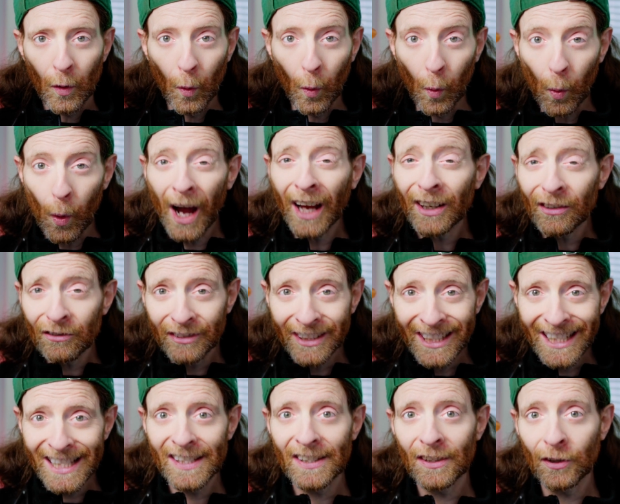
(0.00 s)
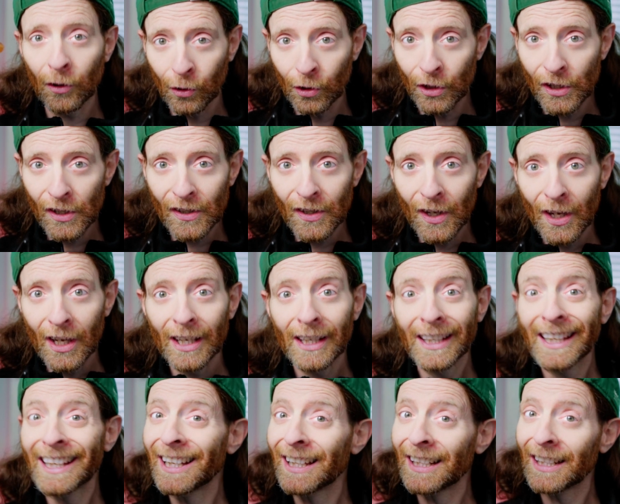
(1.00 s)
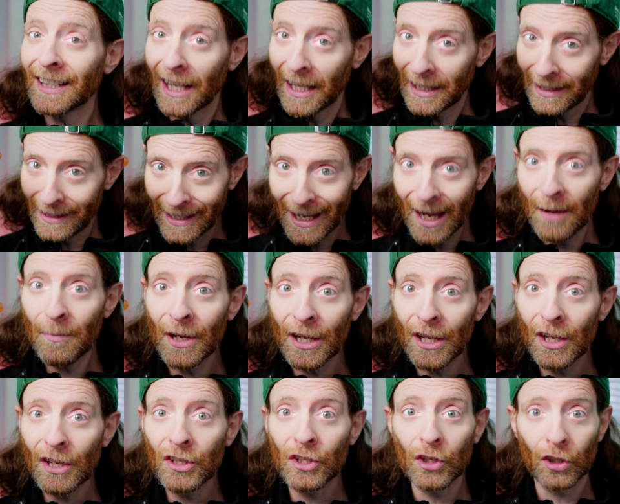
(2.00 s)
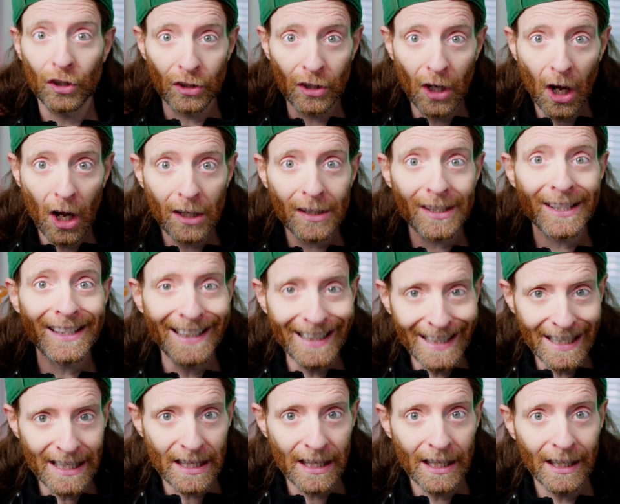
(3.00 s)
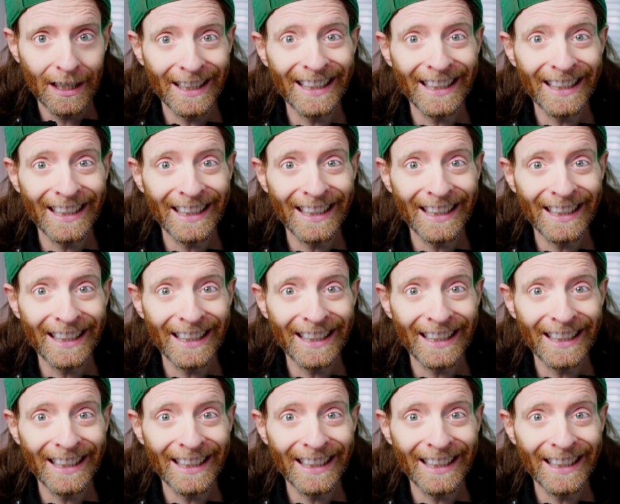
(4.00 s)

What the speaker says: One of these toys can damage your dog's teeth.